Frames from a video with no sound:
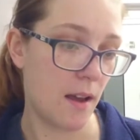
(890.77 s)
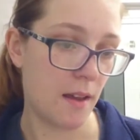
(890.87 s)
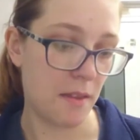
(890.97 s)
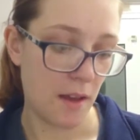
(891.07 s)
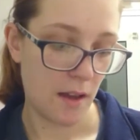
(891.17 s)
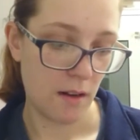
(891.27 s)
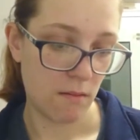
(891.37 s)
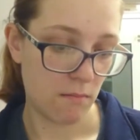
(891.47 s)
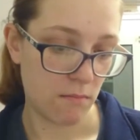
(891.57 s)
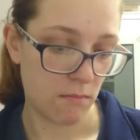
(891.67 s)
and
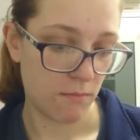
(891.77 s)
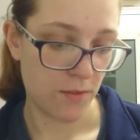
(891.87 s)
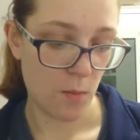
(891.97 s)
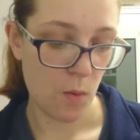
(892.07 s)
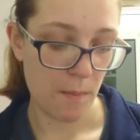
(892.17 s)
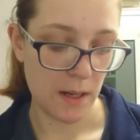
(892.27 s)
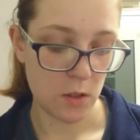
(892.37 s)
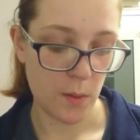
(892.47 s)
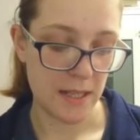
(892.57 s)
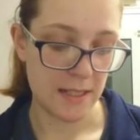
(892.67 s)
then from one
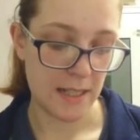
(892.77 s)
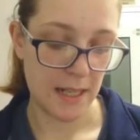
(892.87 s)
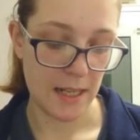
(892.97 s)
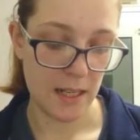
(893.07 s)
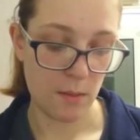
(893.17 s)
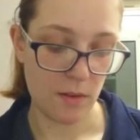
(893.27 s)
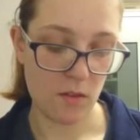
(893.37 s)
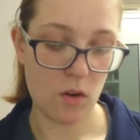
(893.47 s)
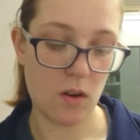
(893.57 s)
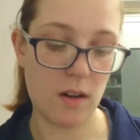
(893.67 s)
pound twenty
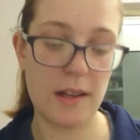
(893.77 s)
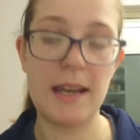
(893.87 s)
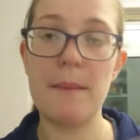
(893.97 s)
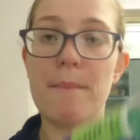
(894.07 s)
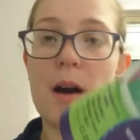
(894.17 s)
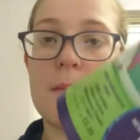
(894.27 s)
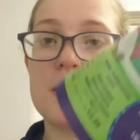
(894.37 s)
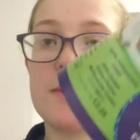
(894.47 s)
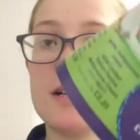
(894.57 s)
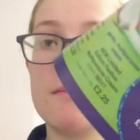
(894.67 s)
we've got a lip balm
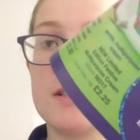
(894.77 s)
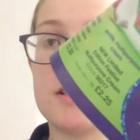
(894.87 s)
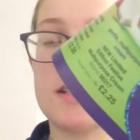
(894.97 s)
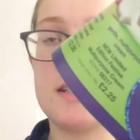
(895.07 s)
as well which I